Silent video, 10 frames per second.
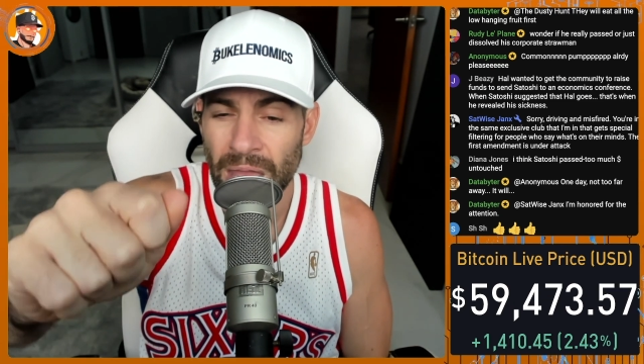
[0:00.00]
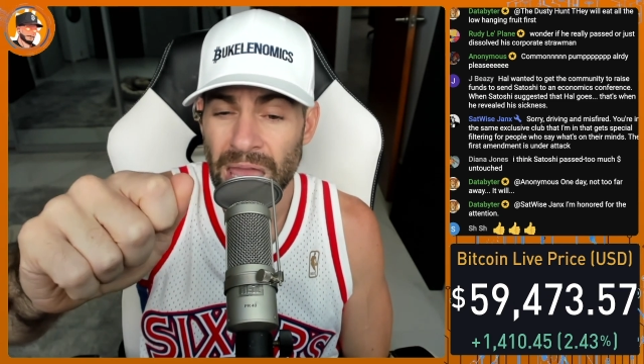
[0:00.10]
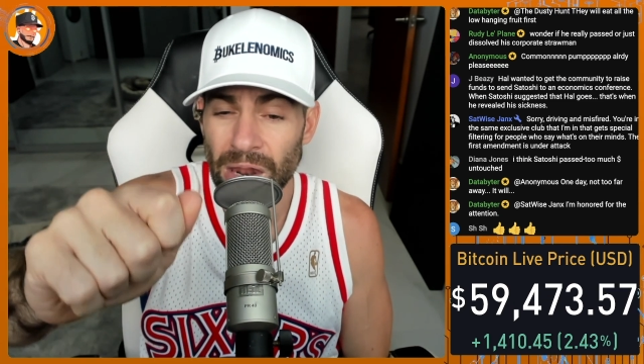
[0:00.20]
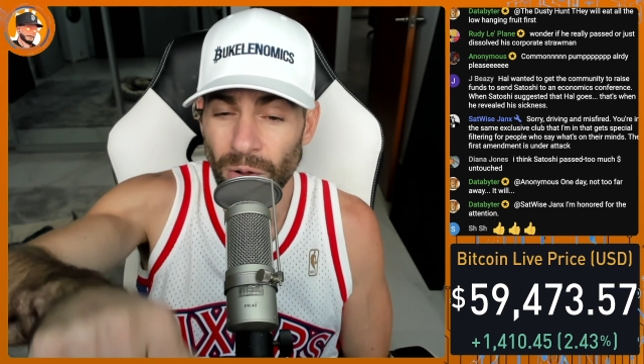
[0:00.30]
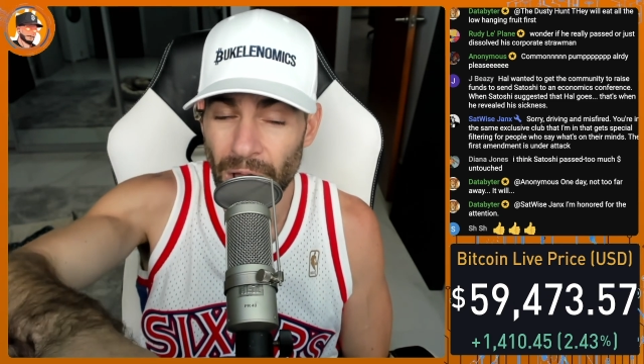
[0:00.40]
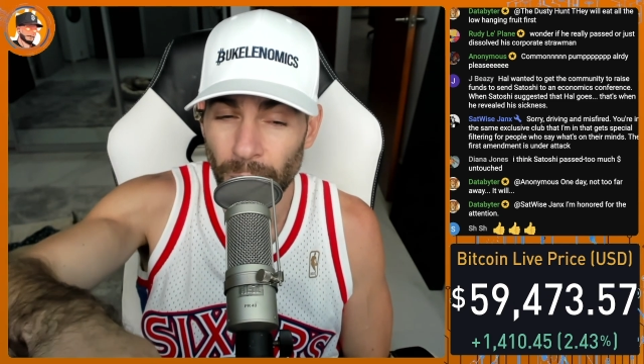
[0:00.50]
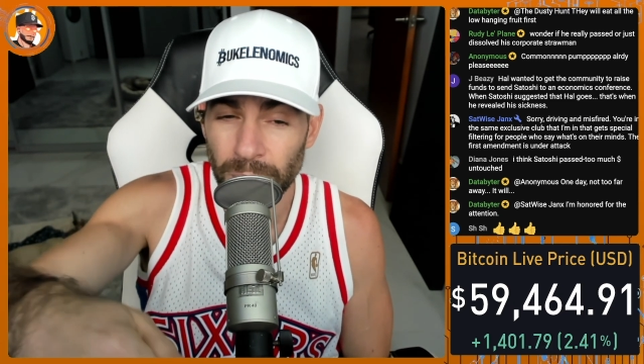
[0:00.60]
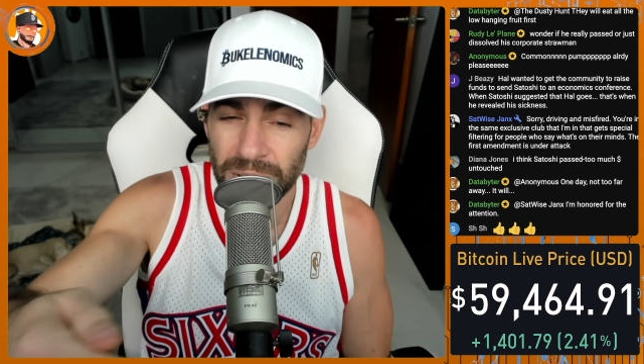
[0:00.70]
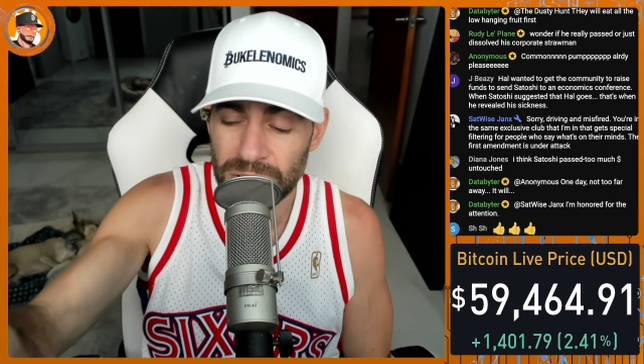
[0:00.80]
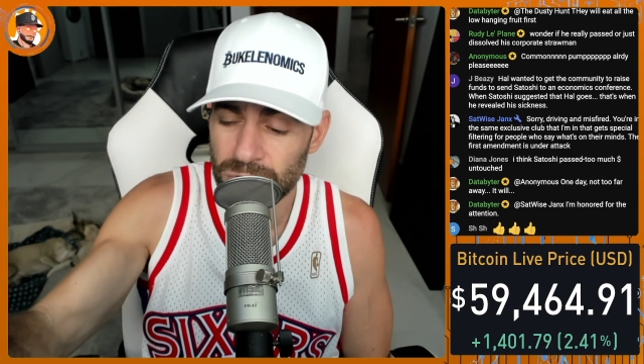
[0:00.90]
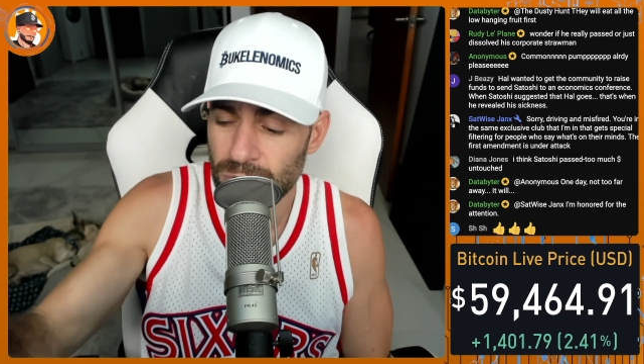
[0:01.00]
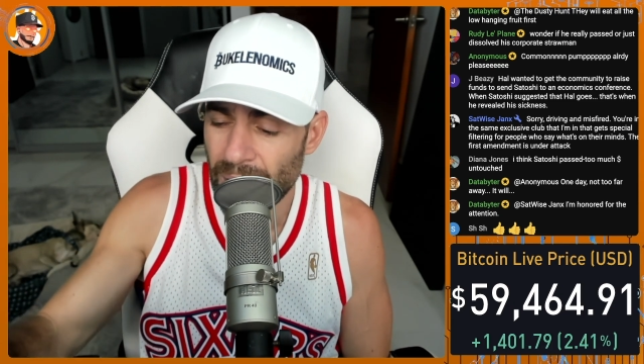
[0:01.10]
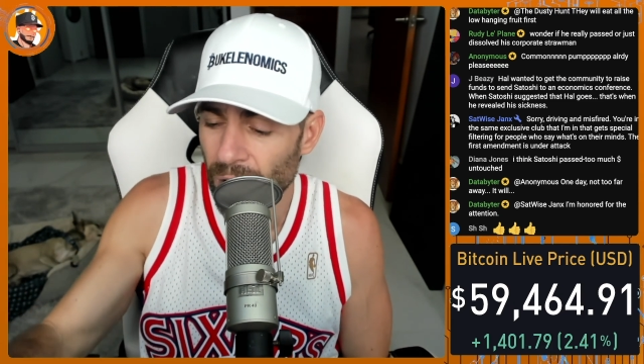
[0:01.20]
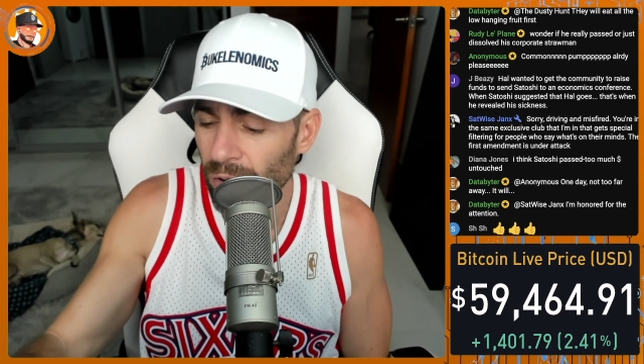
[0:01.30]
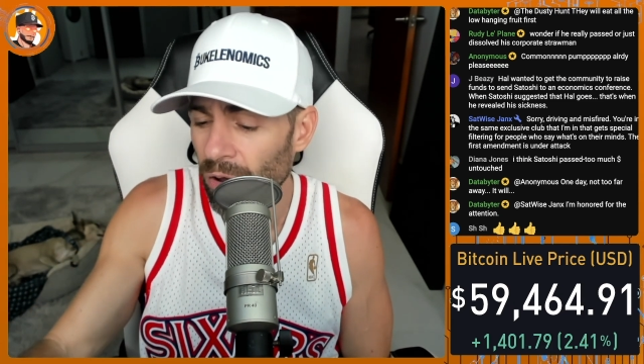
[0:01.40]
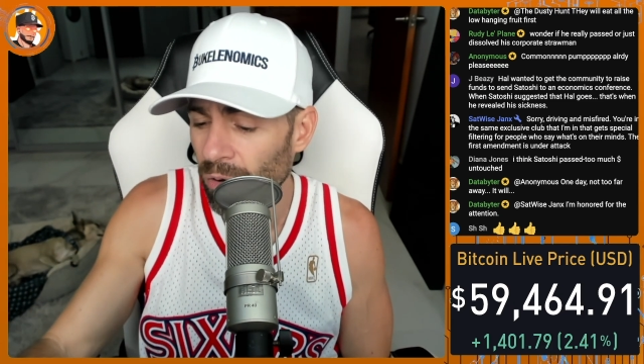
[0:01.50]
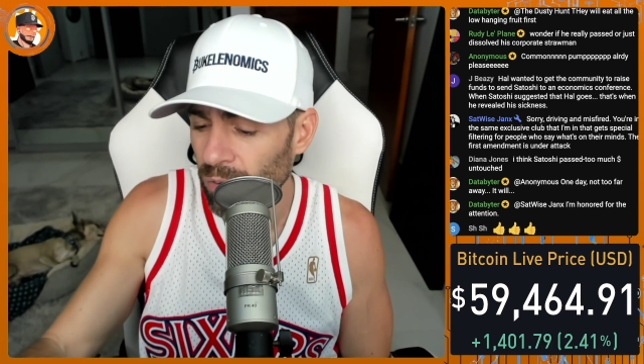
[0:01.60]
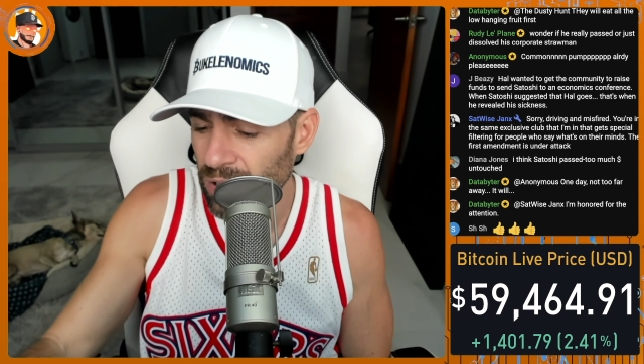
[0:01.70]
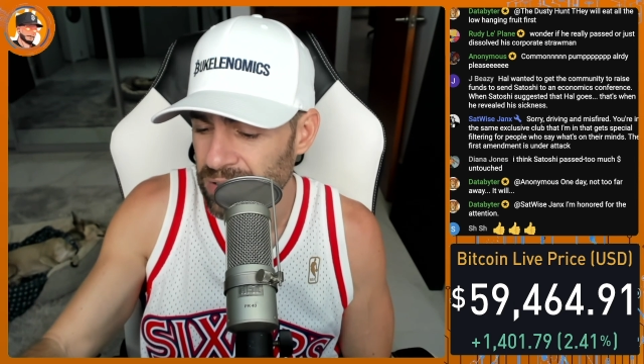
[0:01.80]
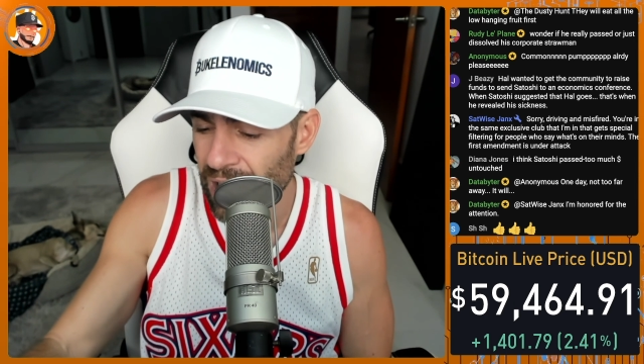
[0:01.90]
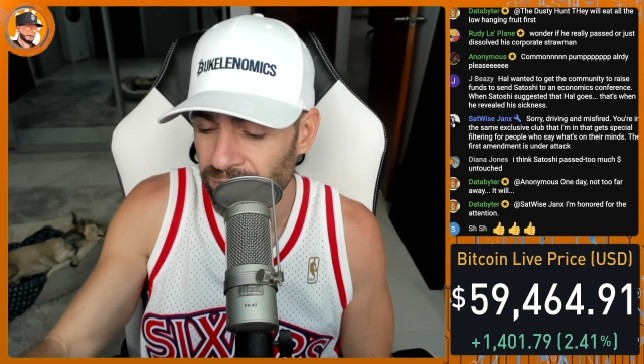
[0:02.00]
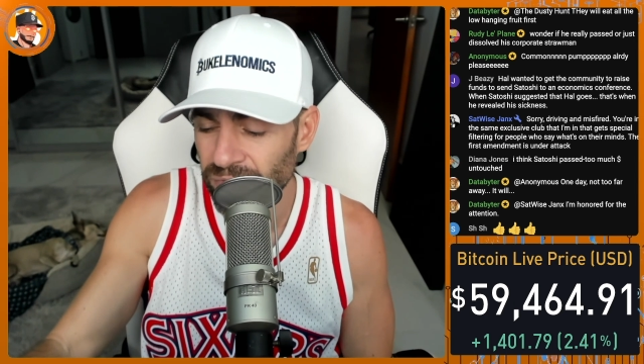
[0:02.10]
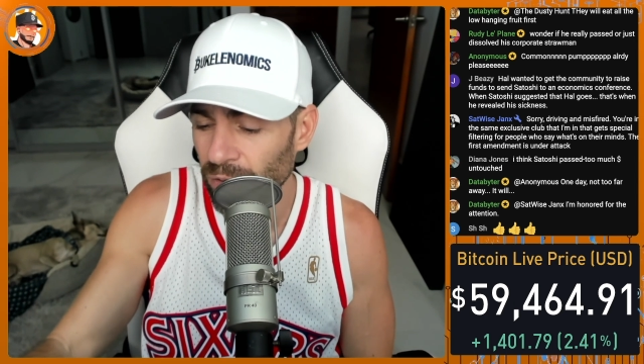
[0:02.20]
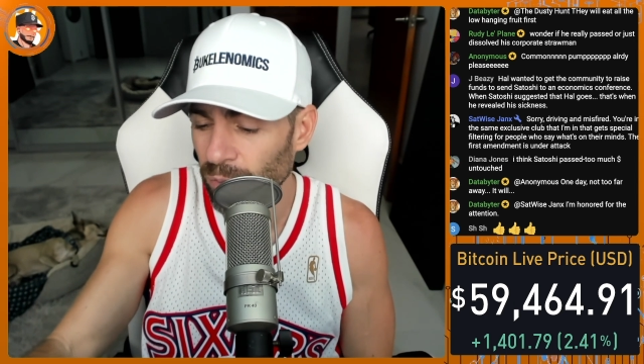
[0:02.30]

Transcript: it'll help with the YouTube algo because I feel